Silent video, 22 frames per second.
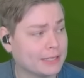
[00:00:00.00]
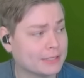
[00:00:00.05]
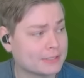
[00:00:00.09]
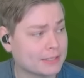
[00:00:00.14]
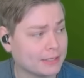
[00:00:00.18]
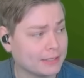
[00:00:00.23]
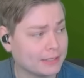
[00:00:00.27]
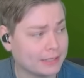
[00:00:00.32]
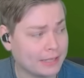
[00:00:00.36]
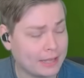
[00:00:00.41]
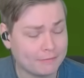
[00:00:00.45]
is
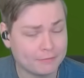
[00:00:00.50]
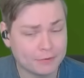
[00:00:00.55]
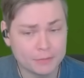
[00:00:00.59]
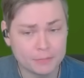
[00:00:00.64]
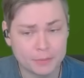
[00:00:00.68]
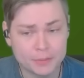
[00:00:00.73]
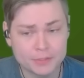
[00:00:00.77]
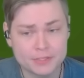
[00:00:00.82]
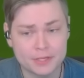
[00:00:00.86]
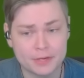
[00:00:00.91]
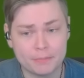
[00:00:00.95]

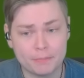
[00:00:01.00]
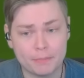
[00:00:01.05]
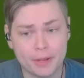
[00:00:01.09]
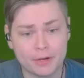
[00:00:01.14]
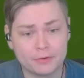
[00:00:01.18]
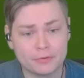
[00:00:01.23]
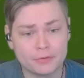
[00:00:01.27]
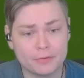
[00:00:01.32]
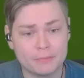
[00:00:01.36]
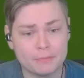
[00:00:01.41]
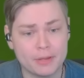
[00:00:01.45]
11%
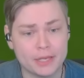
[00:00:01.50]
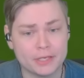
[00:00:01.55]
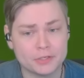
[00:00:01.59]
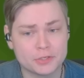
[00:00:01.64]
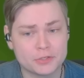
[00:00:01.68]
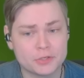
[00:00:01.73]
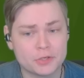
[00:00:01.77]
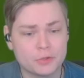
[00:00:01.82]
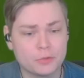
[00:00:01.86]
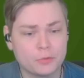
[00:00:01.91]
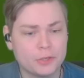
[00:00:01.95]
better than mage.
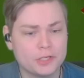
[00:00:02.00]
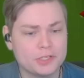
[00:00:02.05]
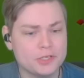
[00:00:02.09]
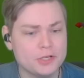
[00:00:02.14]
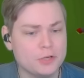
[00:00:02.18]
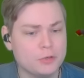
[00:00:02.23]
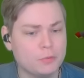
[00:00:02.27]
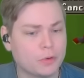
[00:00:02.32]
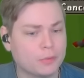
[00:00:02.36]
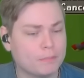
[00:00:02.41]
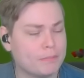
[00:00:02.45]
So the reason
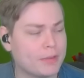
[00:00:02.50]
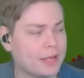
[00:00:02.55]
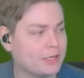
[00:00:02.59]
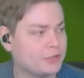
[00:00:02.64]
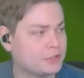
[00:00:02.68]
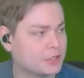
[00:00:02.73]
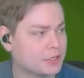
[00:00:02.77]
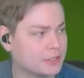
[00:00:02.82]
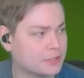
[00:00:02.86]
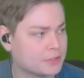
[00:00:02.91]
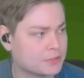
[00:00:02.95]
you were
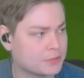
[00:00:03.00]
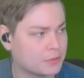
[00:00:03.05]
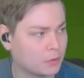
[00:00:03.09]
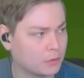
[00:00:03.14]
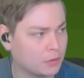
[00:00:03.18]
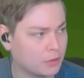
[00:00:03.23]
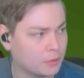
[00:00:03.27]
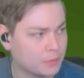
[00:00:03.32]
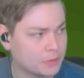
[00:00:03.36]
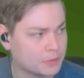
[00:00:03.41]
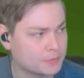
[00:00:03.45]
maging in
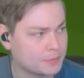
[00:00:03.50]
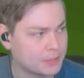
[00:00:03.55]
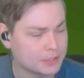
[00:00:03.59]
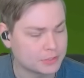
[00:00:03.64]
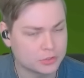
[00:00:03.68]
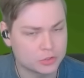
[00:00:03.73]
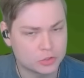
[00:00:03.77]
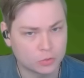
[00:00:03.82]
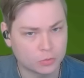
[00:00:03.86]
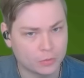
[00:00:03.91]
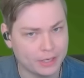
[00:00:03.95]
solo is
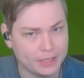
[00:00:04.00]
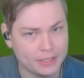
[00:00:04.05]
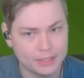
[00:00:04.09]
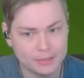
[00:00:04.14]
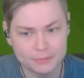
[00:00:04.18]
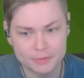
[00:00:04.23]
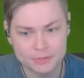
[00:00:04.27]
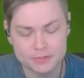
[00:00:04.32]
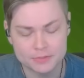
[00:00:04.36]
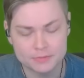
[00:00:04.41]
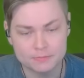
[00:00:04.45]
because draining
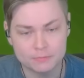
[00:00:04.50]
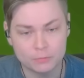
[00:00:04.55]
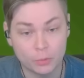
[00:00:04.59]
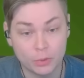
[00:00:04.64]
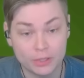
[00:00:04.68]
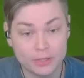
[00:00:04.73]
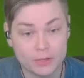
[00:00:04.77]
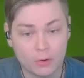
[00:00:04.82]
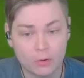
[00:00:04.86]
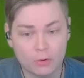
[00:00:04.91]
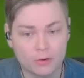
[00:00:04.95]
him is
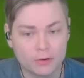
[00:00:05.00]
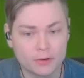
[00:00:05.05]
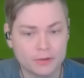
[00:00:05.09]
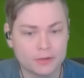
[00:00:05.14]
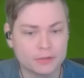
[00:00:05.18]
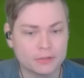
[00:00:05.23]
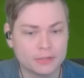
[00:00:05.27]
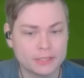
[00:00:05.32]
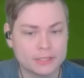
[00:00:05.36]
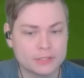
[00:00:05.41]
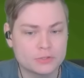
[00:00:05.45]
really hard.
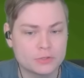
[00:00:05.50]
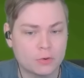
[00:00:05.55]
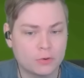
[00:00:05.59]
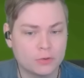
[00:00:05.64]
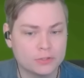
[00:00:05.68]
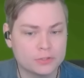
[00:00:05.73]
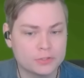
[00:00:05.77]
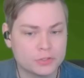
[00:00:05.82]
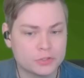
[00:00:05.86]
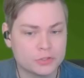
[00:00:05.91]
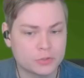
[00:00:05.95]
Like, it's
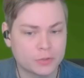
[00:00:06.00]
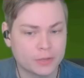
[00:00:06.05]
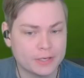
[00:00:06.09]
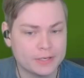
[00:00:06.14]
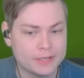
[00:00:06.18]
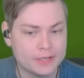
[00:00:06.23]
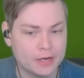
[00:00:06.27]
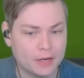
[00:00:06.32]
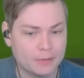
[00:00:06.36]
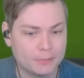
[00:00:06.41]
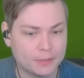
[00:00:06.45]
hard to
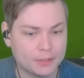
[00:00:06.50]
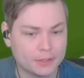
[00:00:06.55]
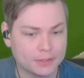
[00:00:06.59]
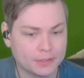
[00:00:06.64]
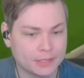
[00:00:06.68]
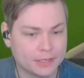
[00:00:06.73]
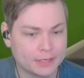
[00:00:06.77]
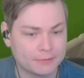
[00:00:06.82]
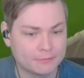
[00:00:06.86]
drain Yama, like,